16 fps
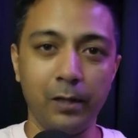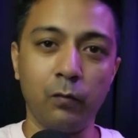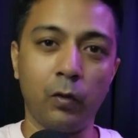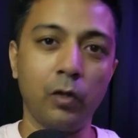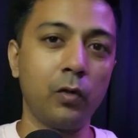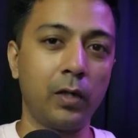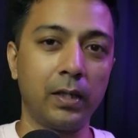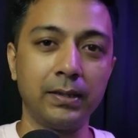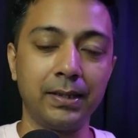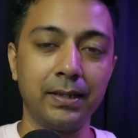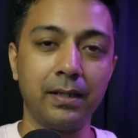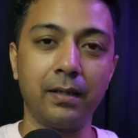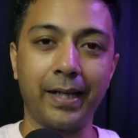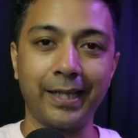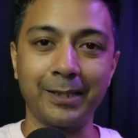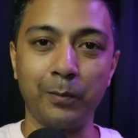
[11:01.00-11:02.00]
might want to
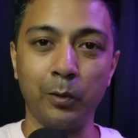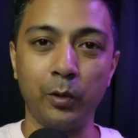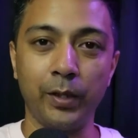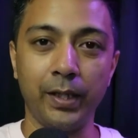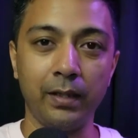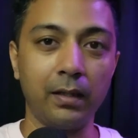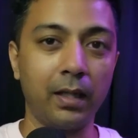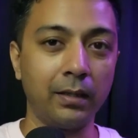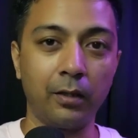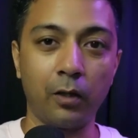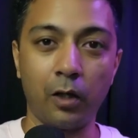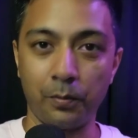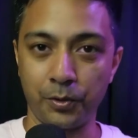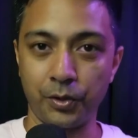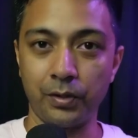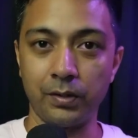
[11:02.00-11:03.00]
consider exploring other
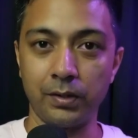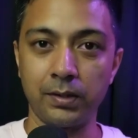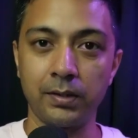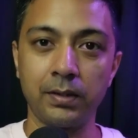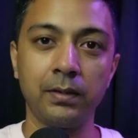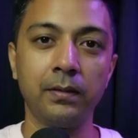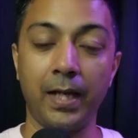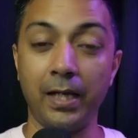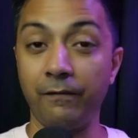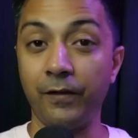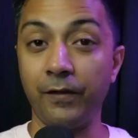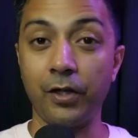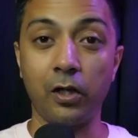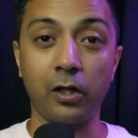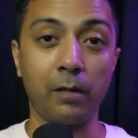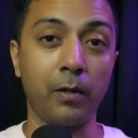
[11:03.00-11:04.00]
options. And if we
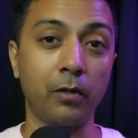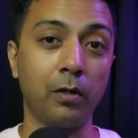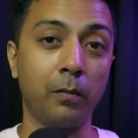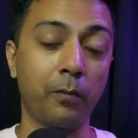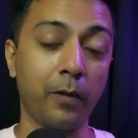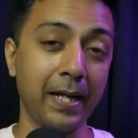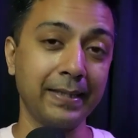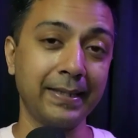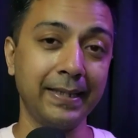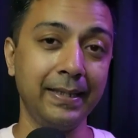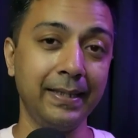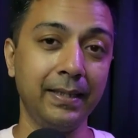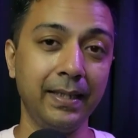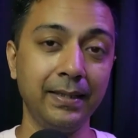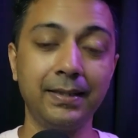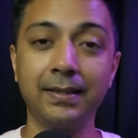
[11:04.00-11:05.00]
talk about the
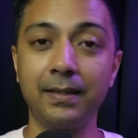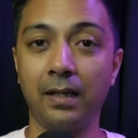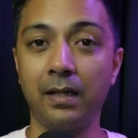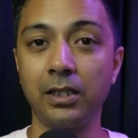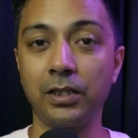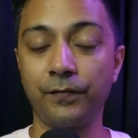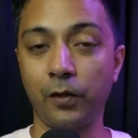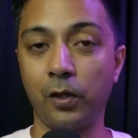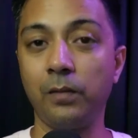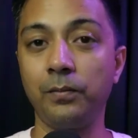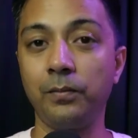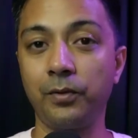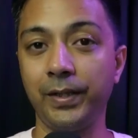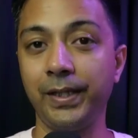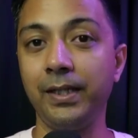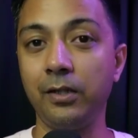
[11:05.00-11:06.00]
pricing, it starts from
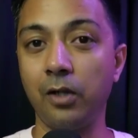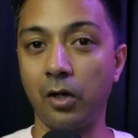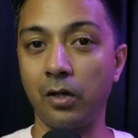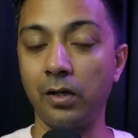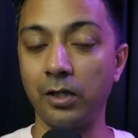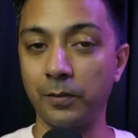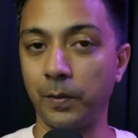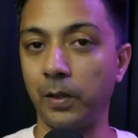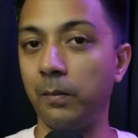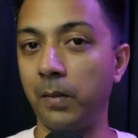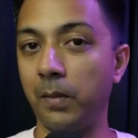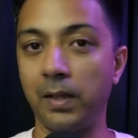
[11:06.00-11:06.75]
$3 per